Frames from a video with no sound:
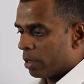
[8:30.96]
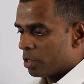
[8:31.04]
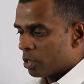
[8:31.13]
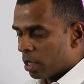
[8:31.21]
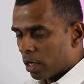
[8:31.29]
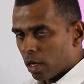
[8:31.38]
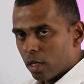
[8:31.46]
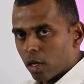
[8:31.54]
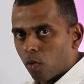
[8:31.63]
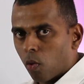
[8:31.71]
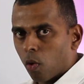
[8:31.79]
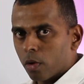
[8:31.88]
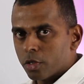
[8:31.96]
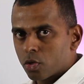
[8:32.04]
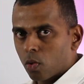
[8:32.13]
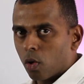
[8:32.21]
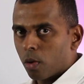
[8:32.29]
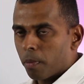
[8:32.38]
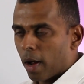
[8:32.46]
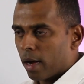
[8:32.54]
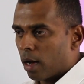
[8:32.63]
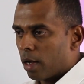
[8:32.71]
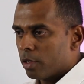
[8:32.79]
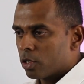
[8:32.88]
stick in the scope
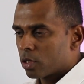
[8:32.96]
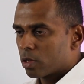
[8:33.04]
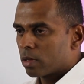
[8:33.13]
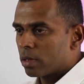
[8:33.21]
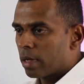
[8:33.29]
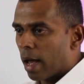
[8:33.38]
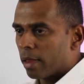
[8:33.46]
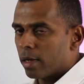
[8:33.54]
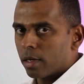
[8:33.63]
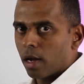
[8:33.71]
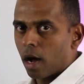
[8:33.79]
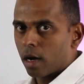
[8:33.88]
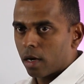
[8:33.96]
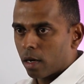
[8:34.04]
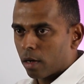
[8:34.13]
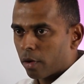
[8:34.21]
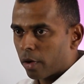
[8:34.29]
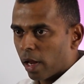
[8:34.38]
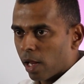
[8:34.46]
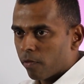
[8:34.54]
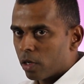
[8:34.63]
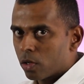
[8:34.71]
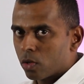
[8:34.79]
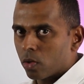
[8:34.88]
and I just gather data
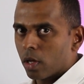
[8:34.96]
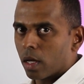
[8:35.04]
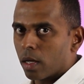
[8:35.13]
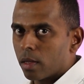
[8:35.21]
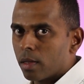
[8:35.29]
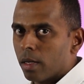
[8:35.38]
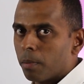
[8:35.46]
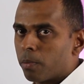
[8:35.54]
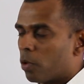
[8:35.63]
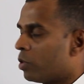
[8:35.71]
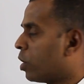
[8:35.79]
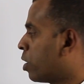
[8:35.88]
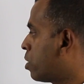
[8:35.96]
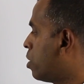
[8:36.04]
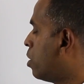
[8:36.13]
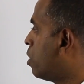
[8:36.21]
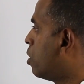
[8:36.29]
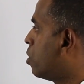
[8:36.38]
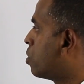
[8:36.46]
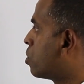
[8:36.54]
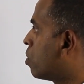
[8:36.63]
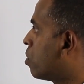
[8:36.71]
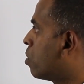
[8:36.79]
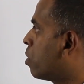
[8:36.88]
relevant to the project.
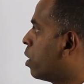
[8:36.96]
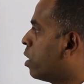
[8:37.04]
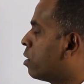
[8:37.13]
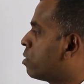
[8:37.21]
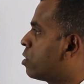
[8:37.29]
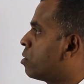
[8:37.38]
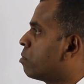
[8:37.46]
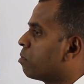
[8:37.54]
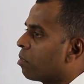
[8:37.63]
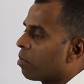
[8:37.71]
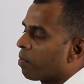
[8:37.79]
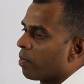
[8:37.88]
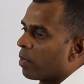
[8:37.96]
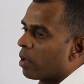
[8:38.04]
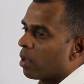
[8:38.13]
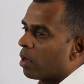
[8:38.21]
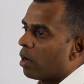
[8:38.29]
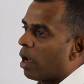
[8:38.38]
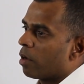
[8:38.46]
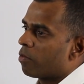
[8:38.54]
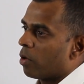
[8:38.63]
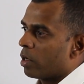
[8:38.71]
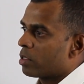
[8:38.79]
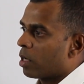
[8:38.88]
So it's like,
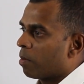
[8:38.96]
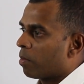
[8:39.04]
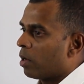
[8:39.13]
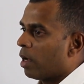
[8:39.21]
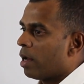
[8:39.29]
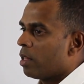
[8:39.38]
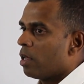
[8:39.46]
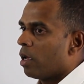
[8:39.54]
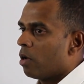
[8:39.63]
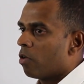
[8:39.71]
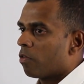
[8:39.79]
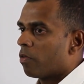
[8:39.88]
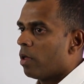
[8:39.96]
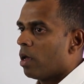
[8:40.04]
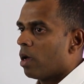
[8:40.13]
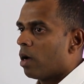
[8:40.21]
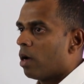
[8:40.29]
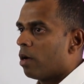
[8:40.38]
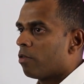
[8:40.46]
for example, at the end of the